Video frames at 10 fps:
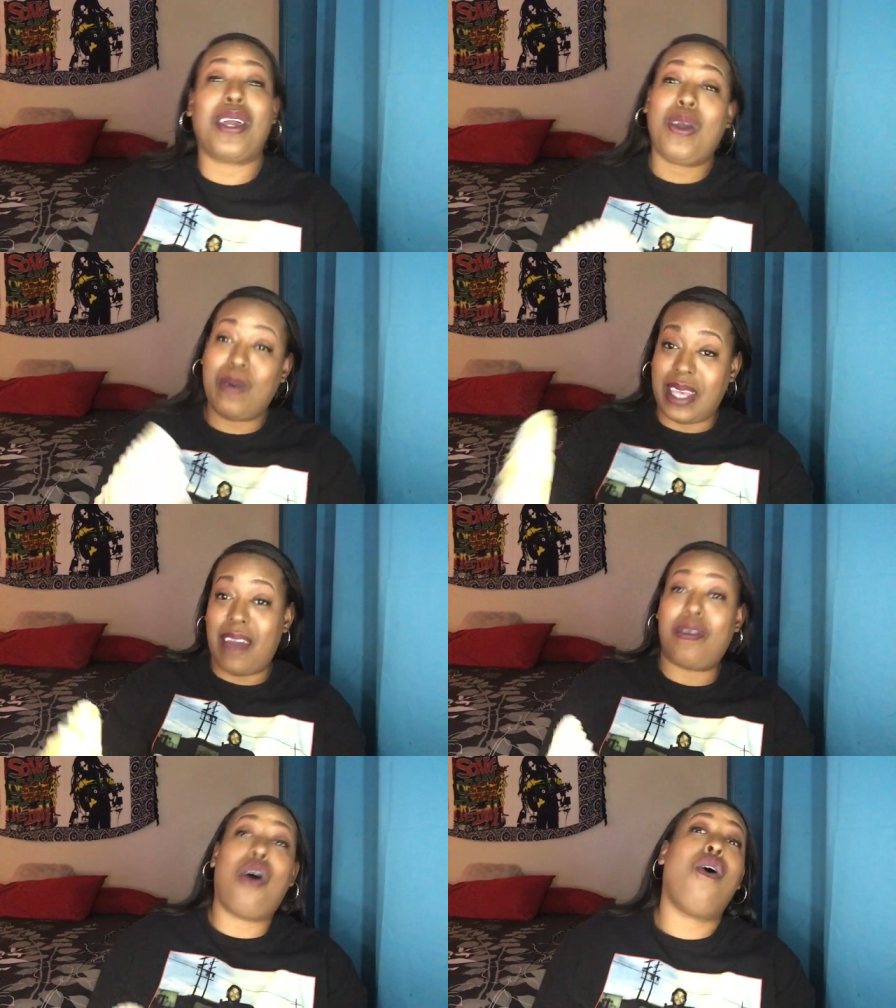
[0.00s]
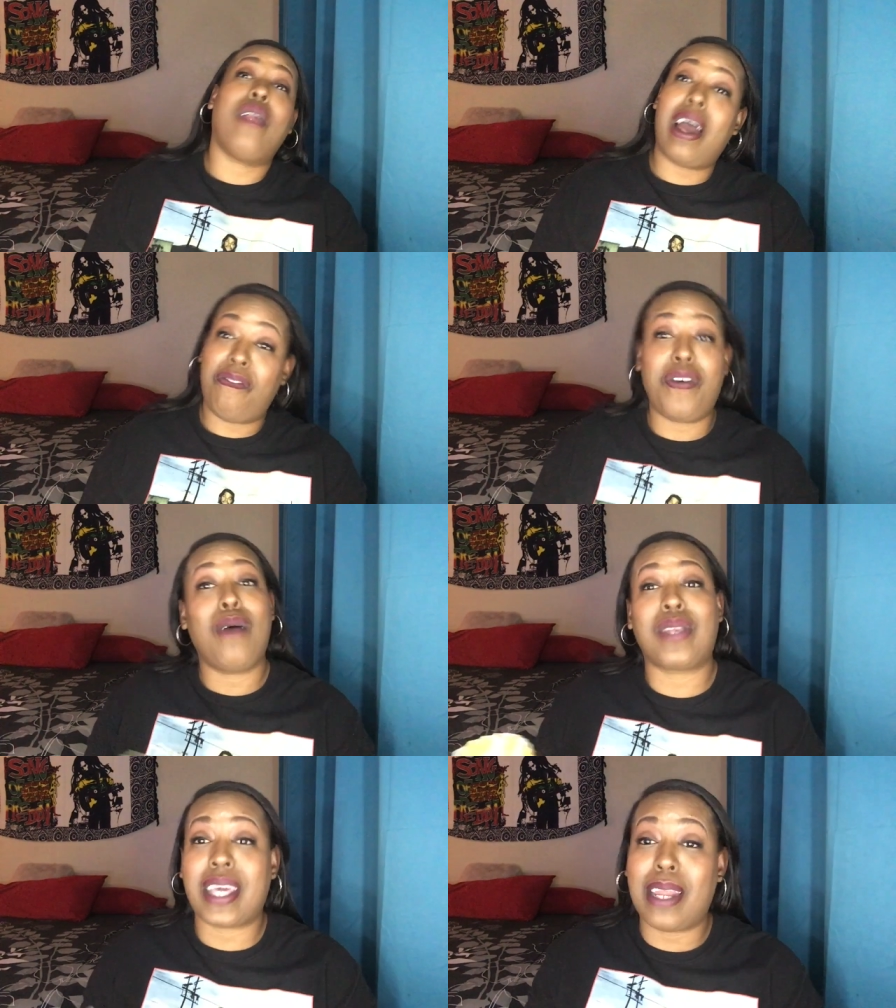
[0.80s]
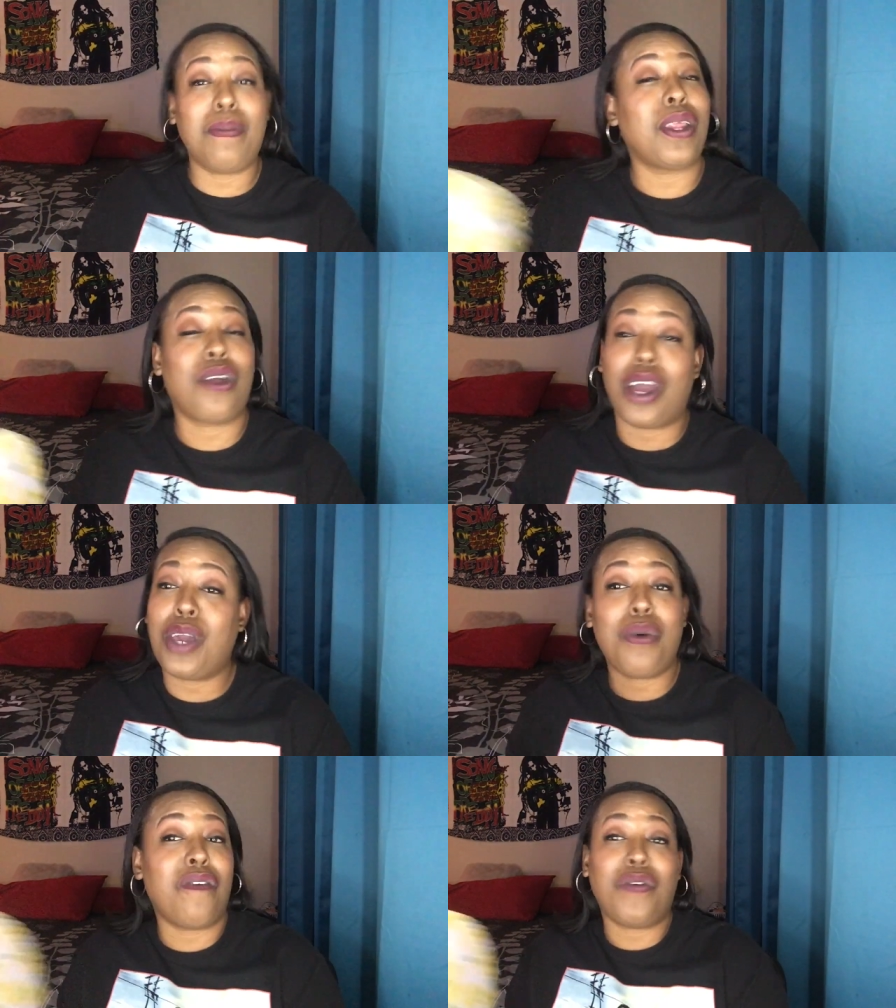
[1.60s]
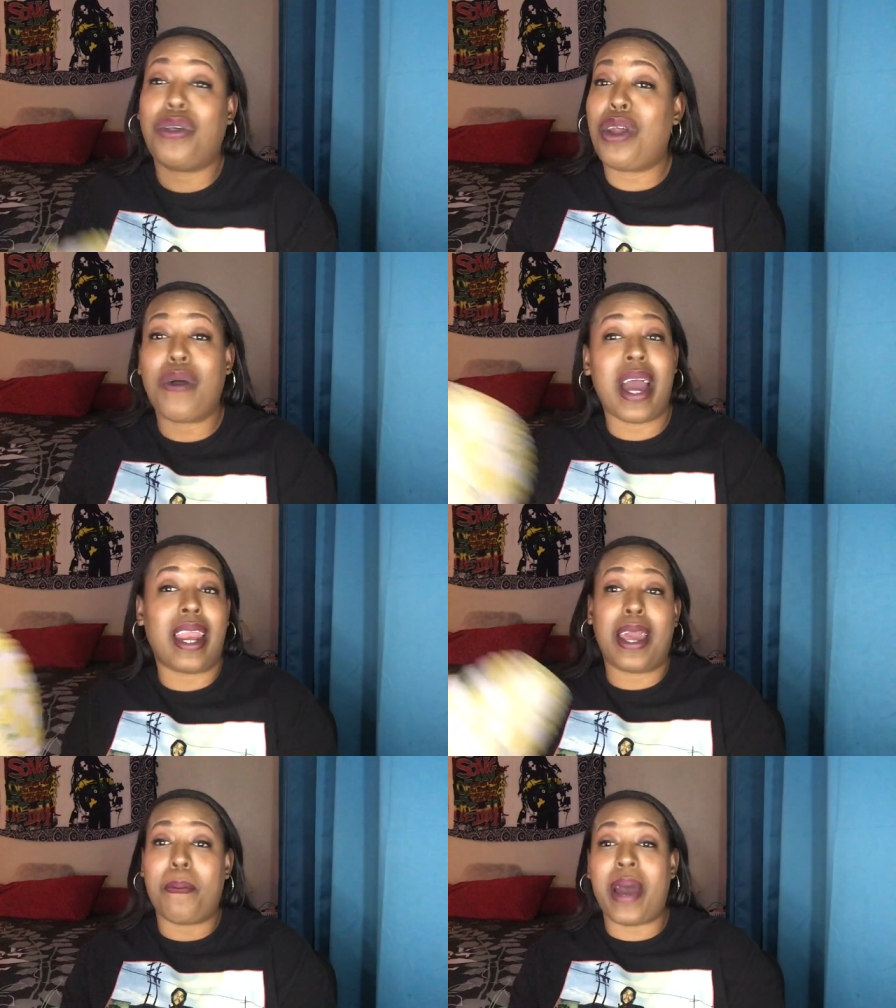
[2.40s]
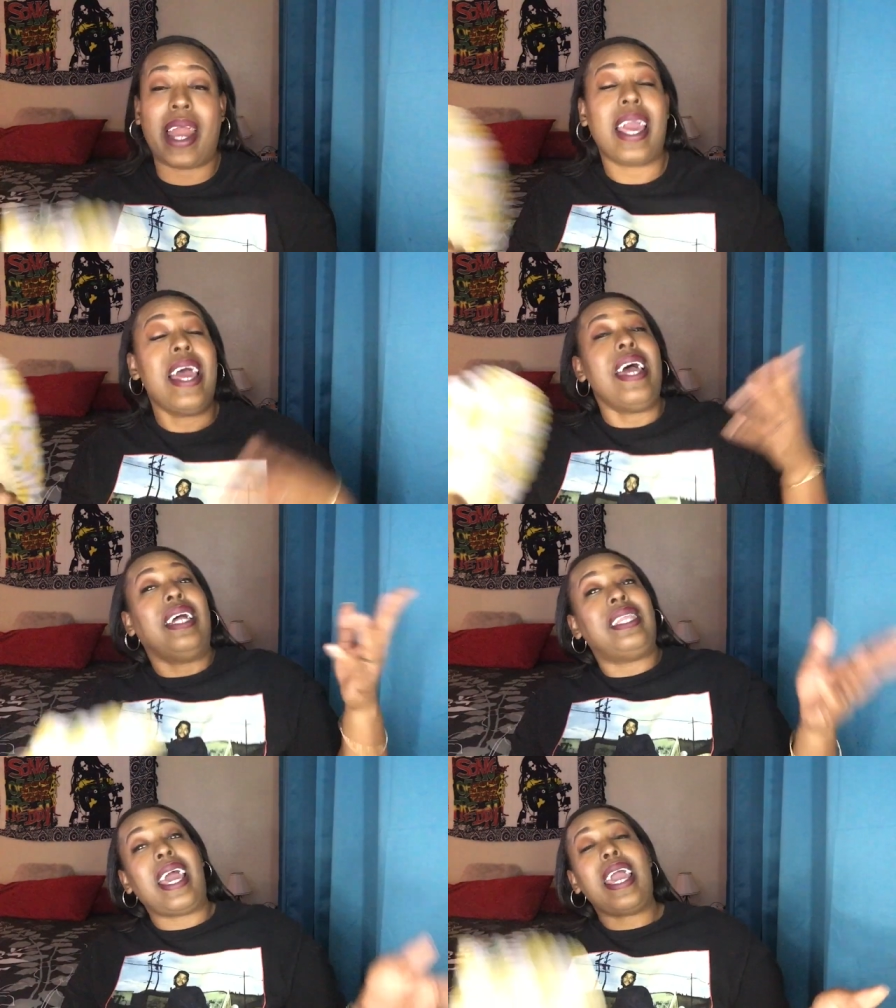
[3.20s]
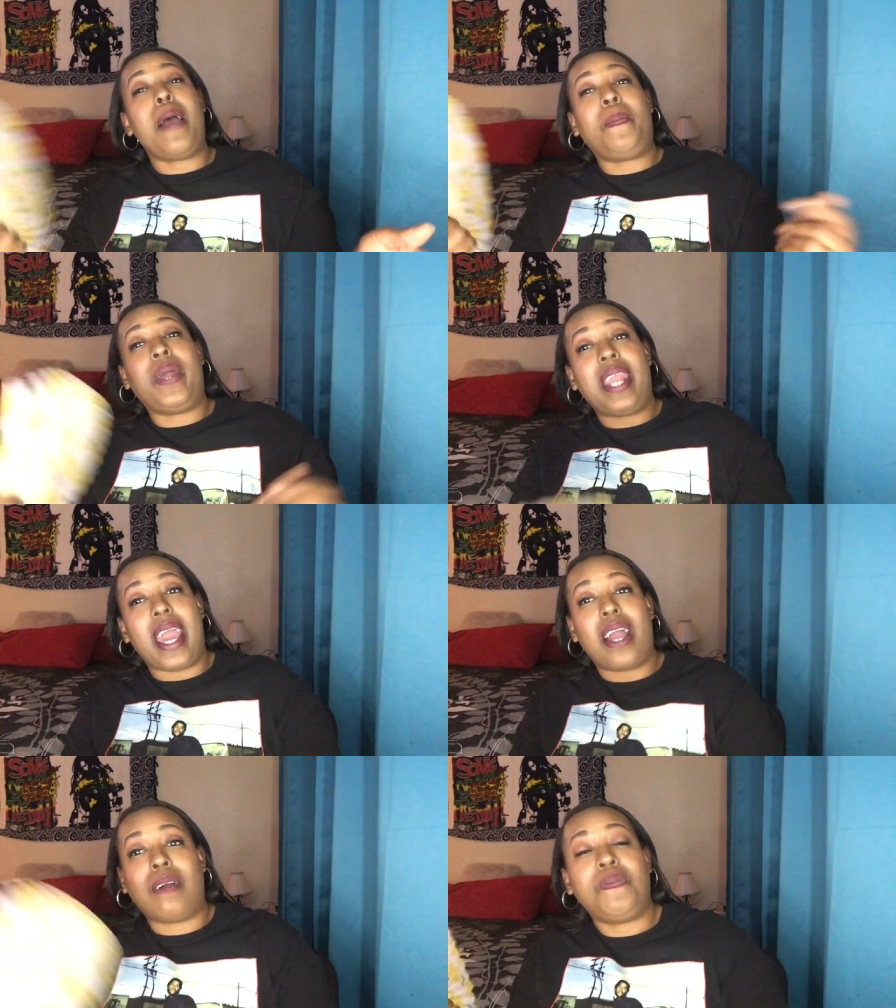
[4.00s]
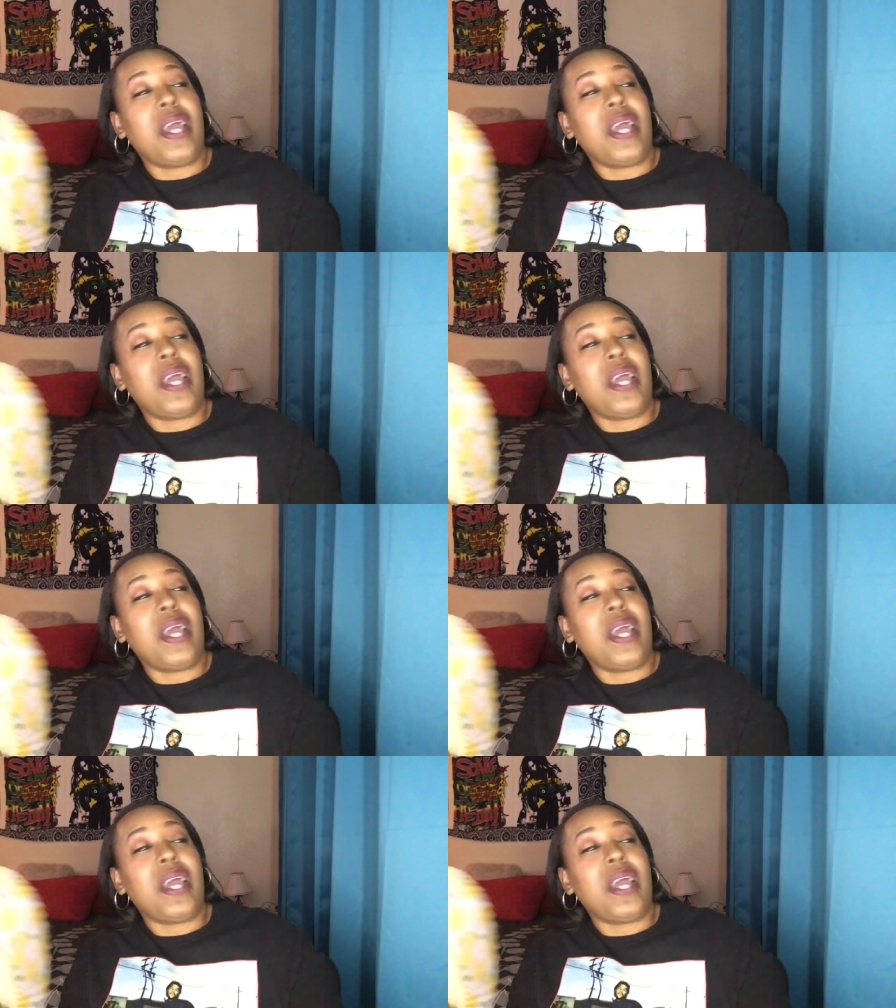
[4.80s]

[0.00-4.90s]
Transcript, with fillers: You was having a whole lot of fun with Skinny Minnie, girl. You weren't fooling no goddamn body. They up in there.